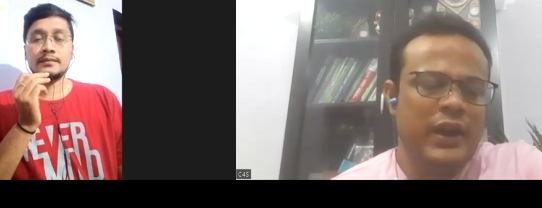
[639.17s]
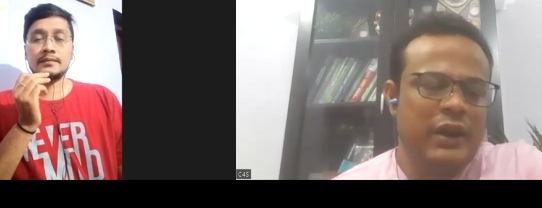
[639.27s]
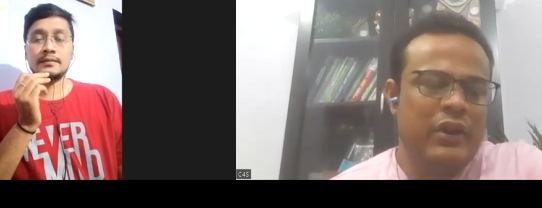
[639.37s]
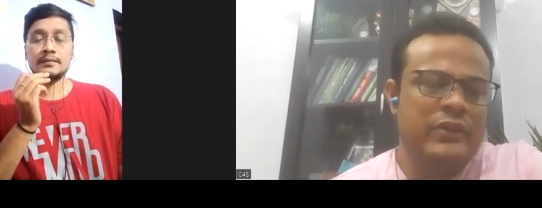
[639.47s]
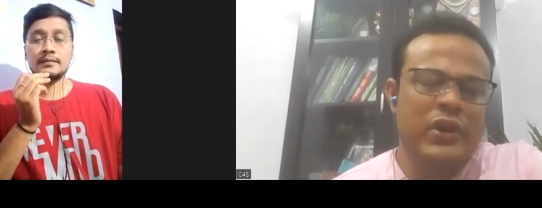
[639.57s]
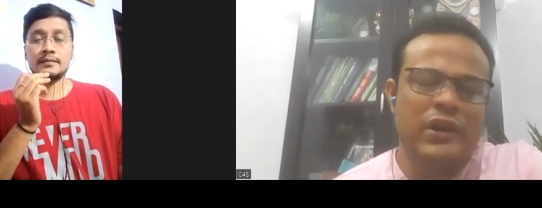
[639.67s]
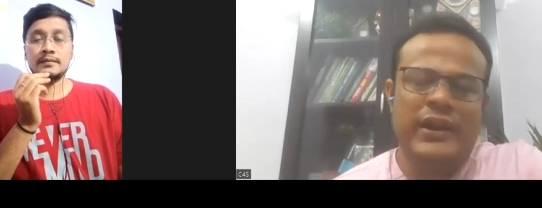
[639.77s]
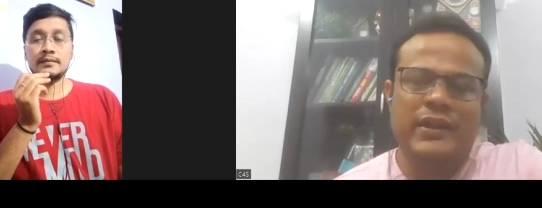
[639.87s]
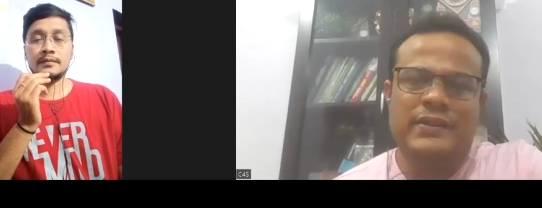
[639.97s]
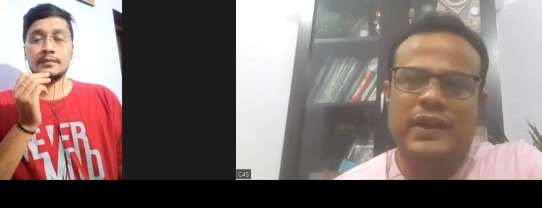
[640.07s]
Speaker 1: And as
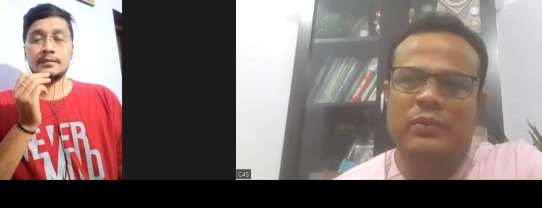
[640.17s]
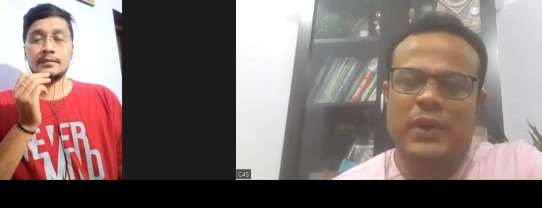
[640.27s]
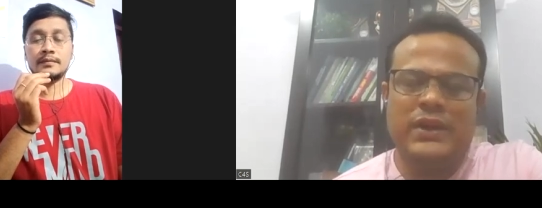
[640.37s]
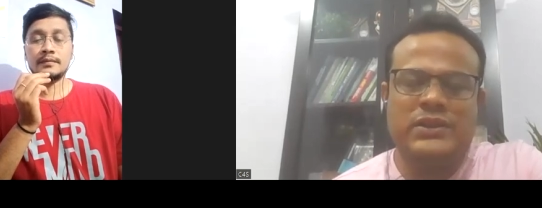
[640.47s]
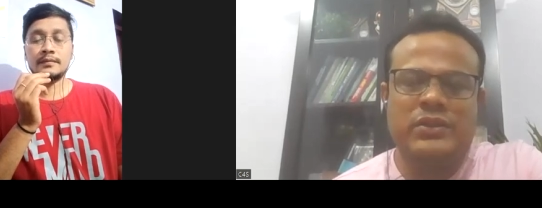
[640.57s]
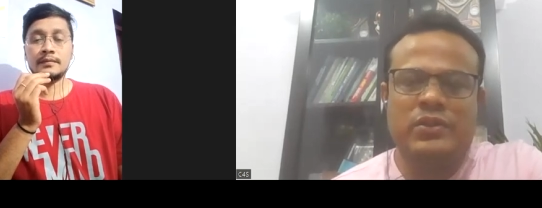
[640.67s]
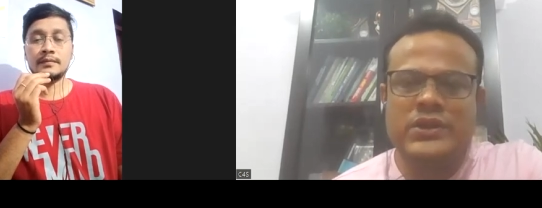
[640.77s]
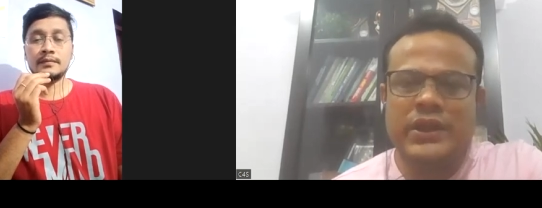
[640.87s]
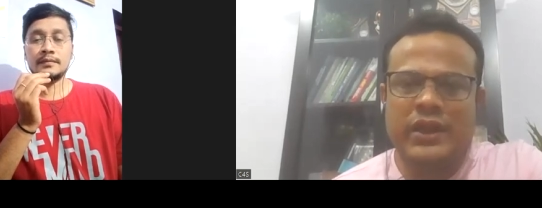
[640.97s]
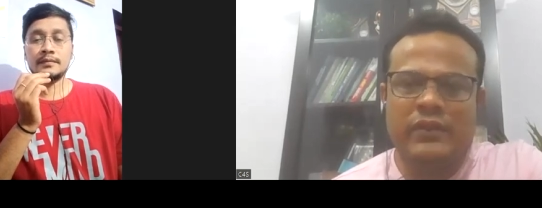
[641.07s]
already said, master
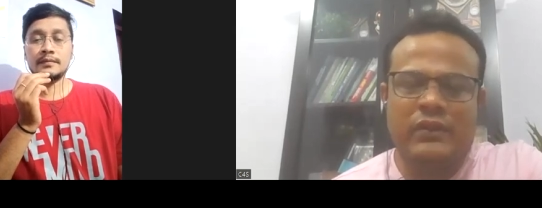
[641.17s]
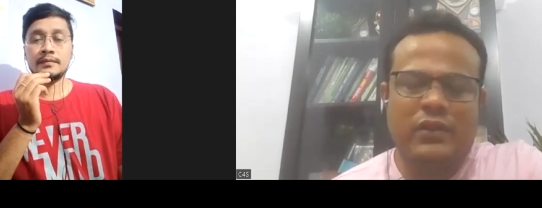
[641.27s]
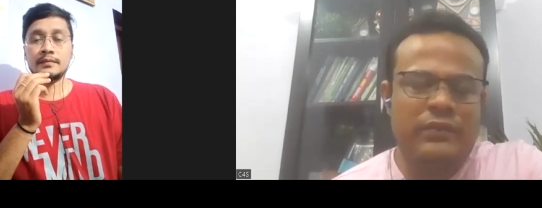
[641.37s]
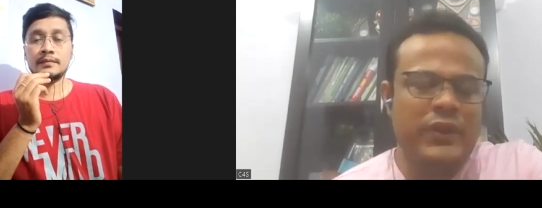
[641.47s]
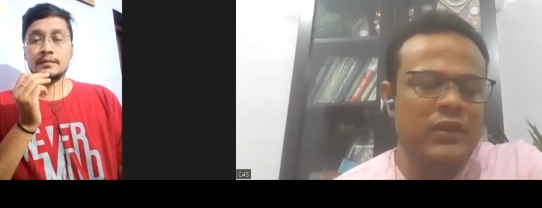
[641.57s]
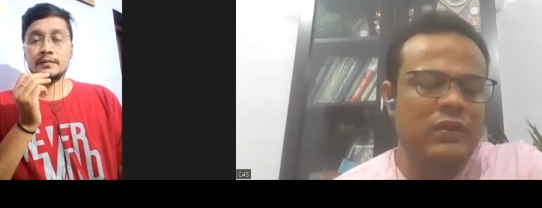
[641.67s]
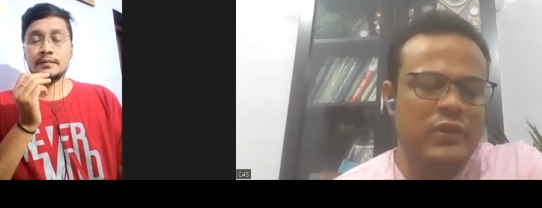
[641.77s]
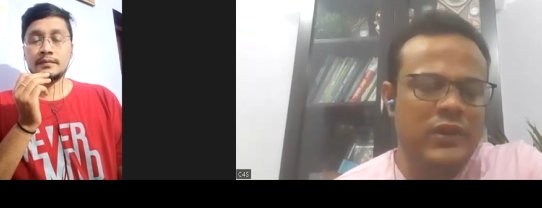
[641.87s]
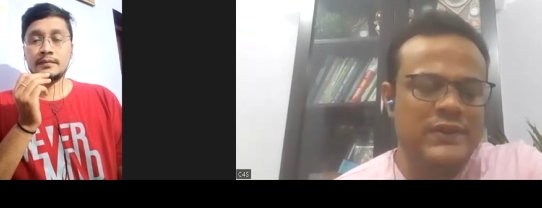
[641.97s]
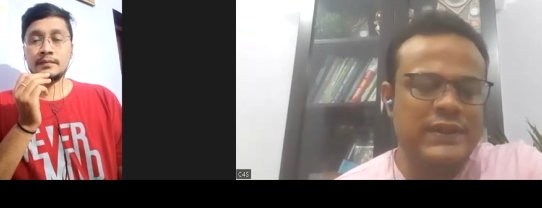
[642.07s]
notes are available free
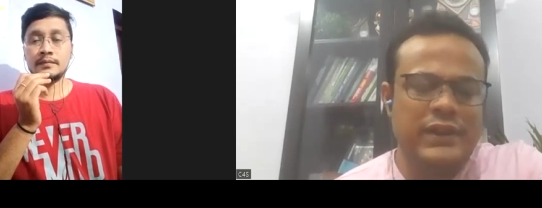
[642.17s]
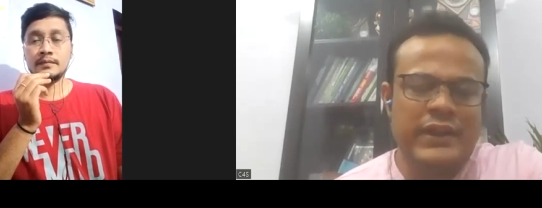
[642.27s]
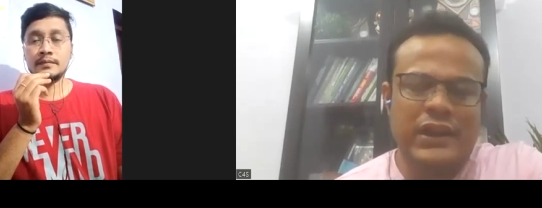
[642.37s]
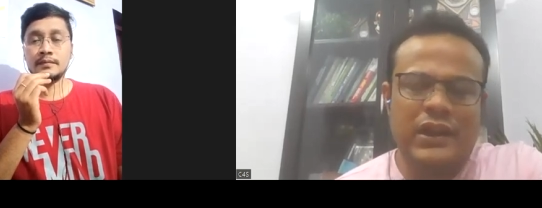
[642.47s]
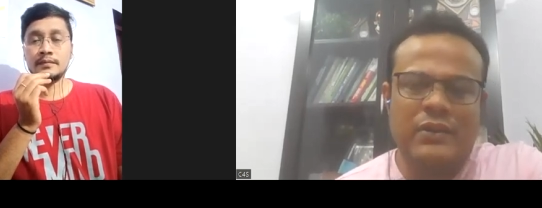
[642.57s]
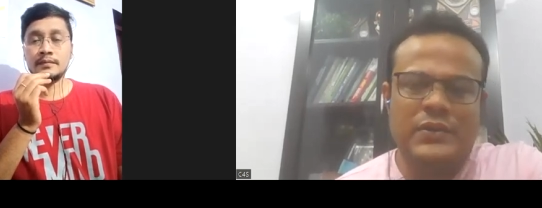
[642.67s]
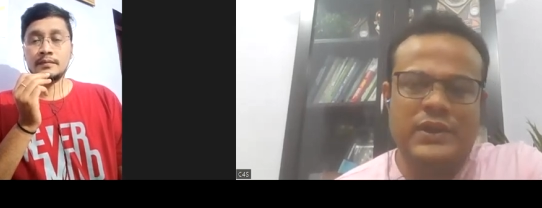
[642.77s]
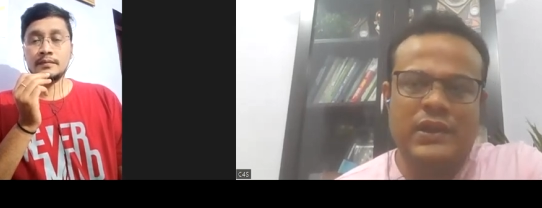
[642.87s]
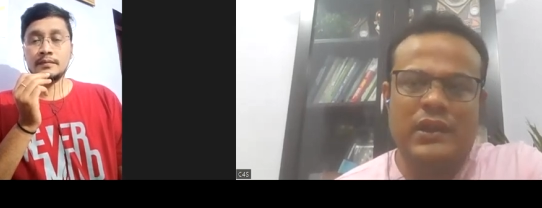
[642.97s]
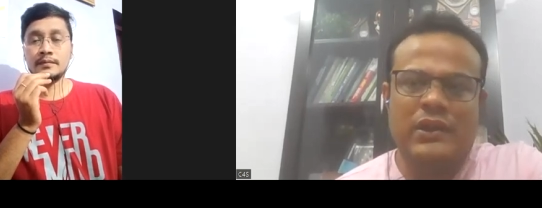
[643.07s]
of cost in the Telegram
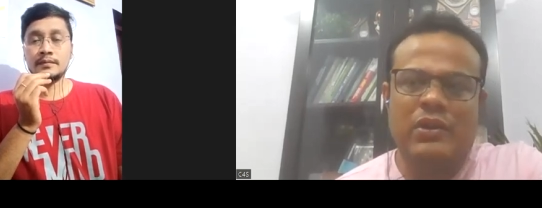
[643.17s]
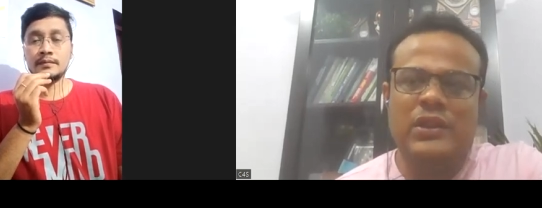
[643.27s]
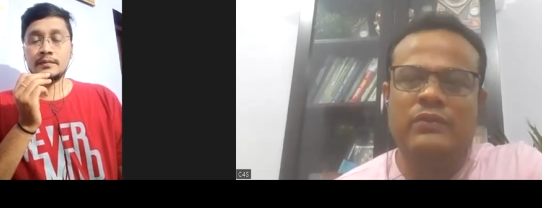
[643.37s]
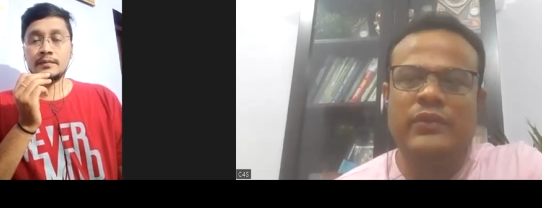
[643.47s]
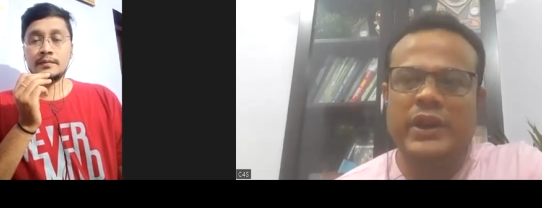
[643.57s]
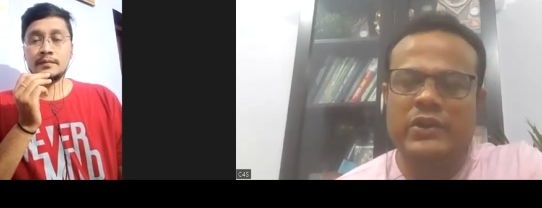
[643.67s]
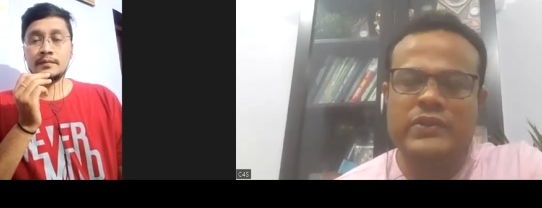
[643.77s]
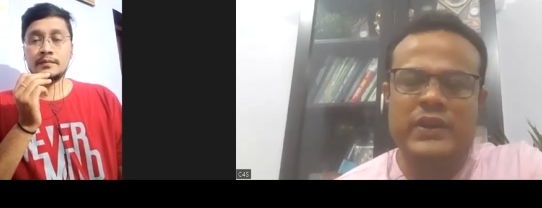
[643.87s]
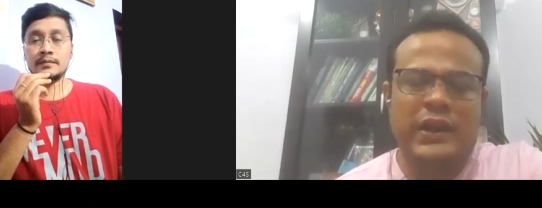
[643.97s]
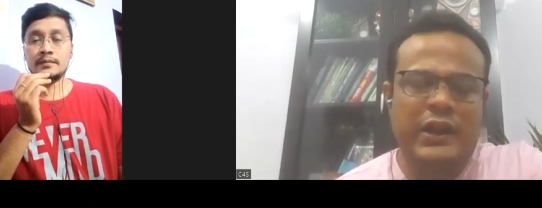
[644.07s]
channel and all the
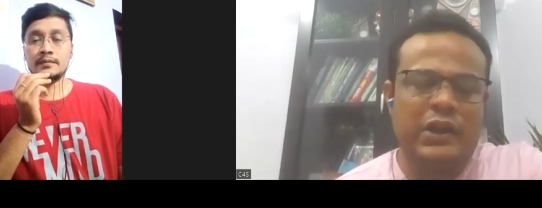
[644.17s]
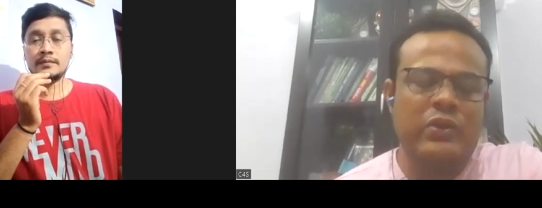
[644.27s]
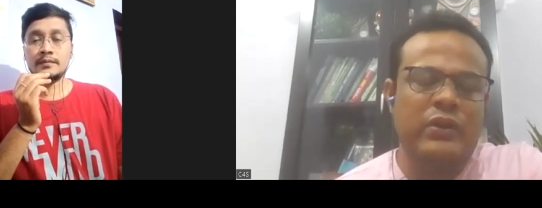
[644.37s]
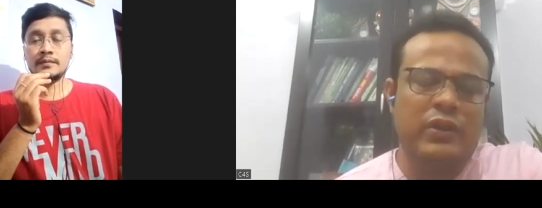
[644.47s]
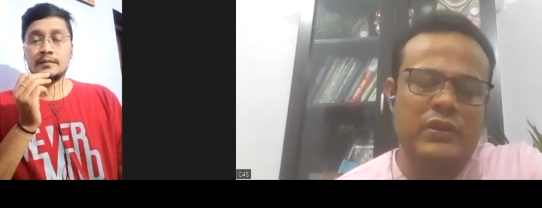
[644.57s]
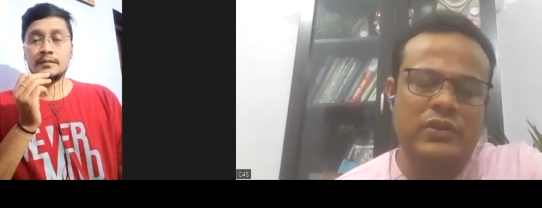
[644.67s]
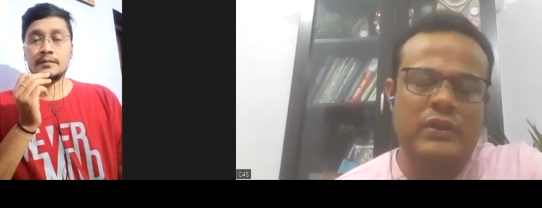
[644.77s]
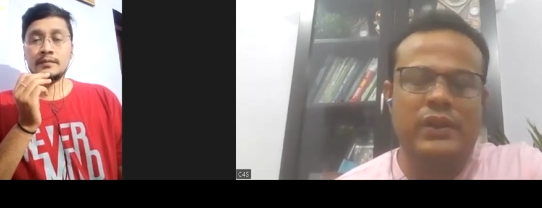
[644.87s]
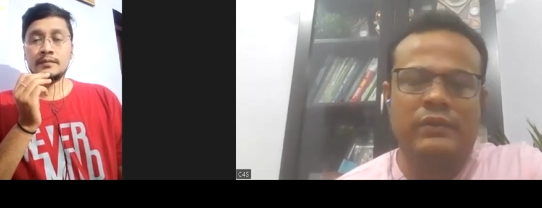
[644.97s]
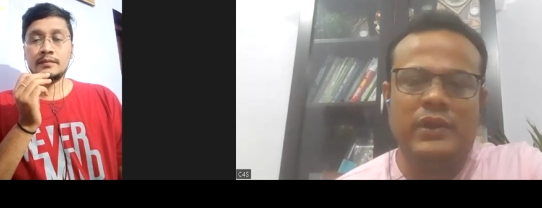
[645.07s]
videos related to it
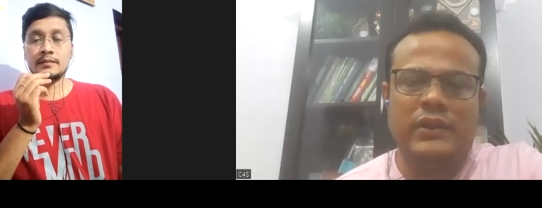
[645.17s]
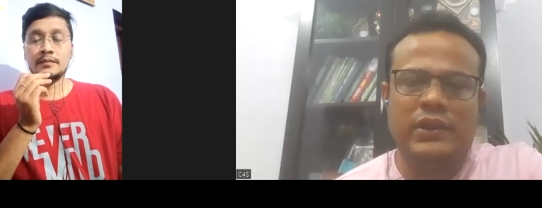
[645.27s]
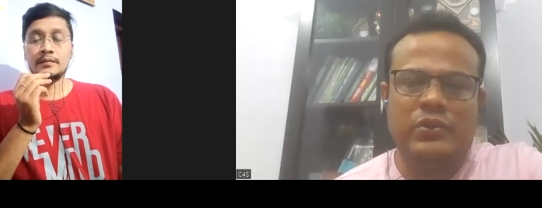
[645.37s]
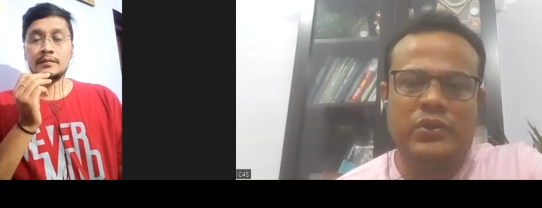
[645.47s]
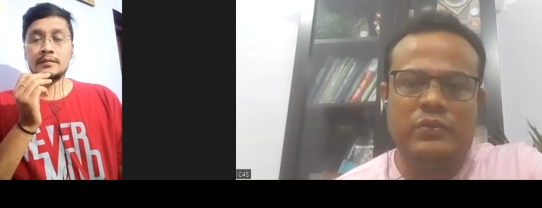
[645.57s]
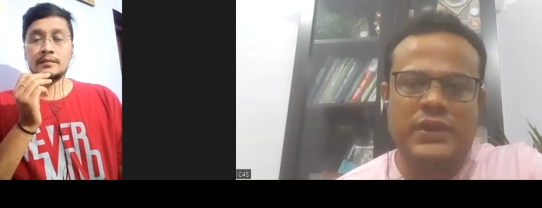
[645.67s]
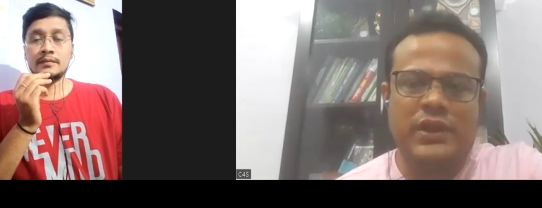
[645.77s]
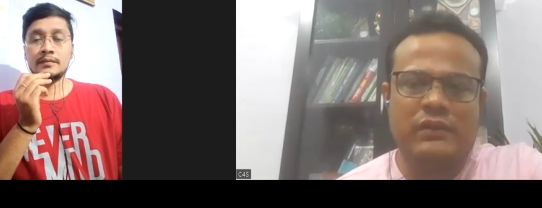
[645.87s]
also available in the YouTube